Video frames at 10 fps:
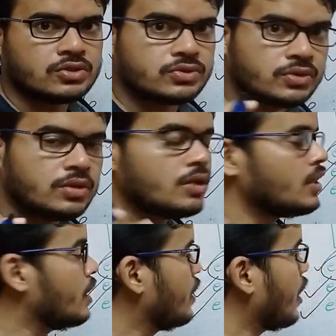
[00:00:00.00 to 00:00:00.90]

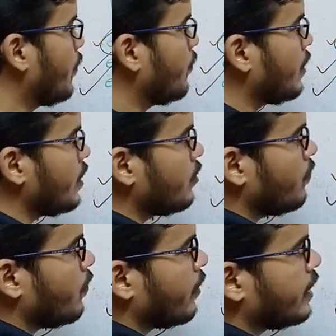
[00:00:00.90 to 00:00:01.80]
So number
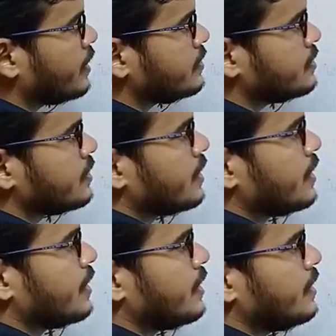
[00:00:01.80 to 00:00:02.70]
of voids
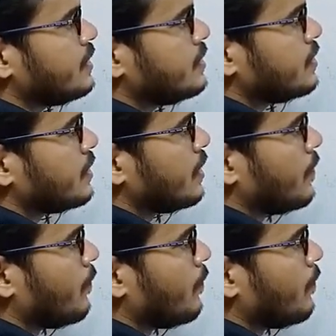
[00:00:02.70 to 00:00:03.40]
is